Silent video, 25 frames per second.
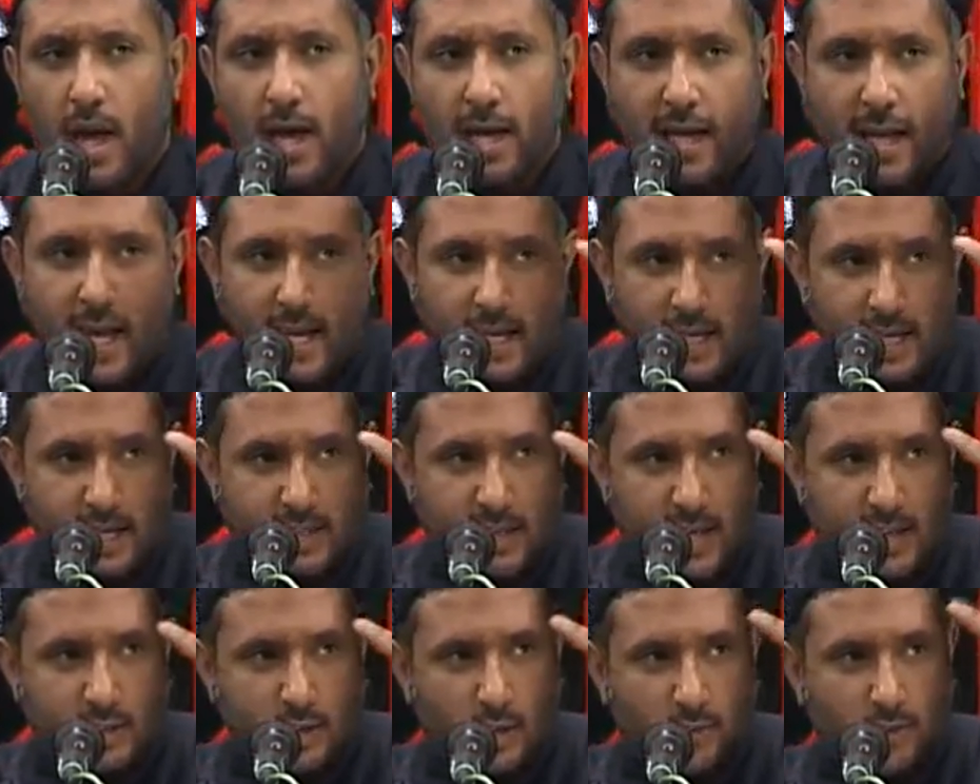Again he
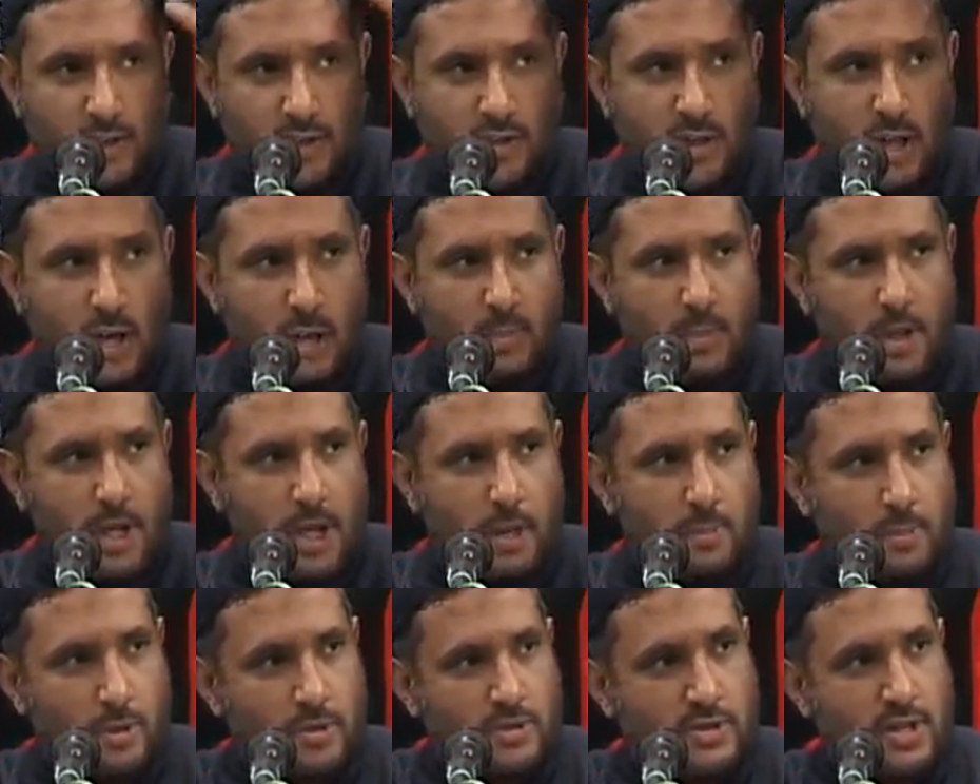takes off his turban
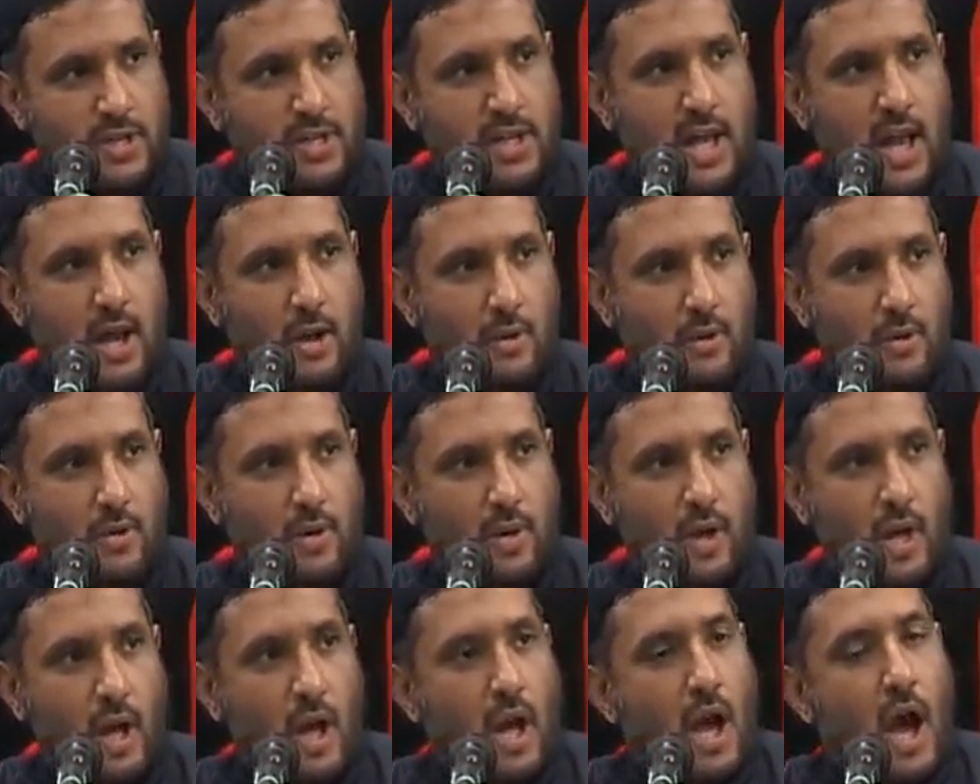and he puts it down.
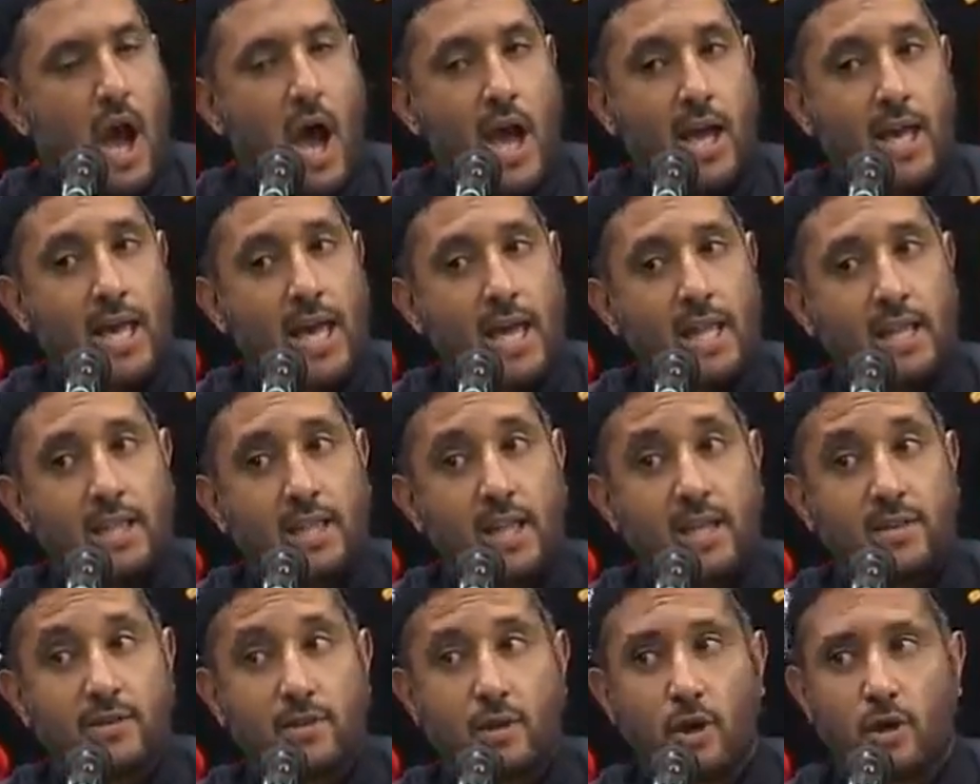Again
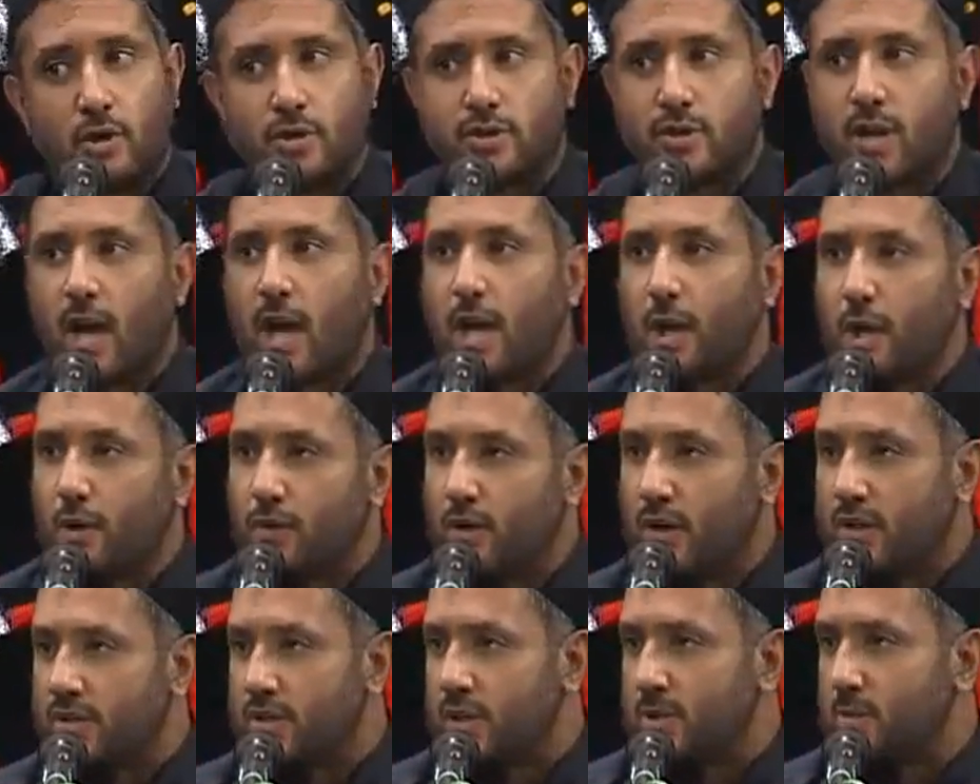there's no sign
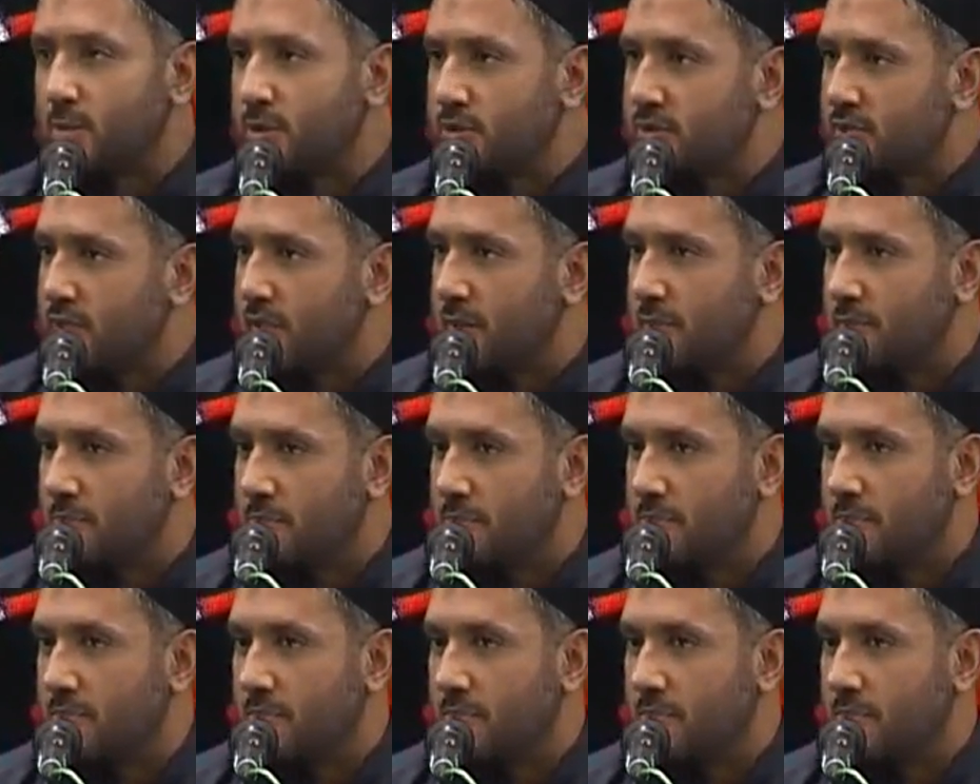of Hazrat Muslim.